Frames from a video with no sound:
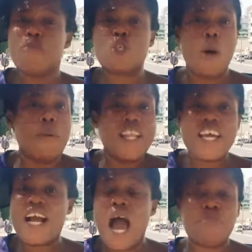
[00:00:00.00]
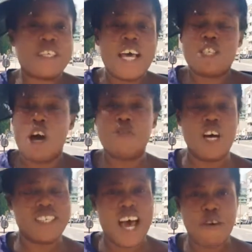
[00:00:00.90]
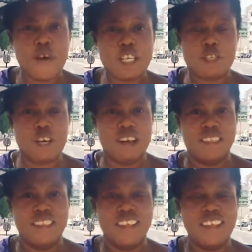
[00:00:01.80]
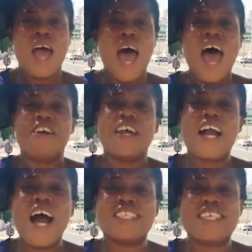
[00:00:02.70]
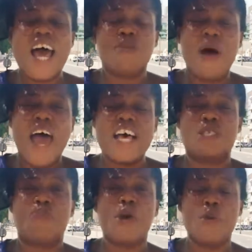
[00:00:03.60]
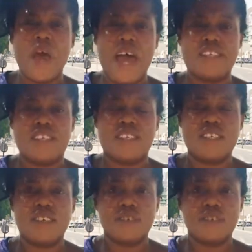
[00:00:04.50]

him to be the captain of your salvation. I recanted my experience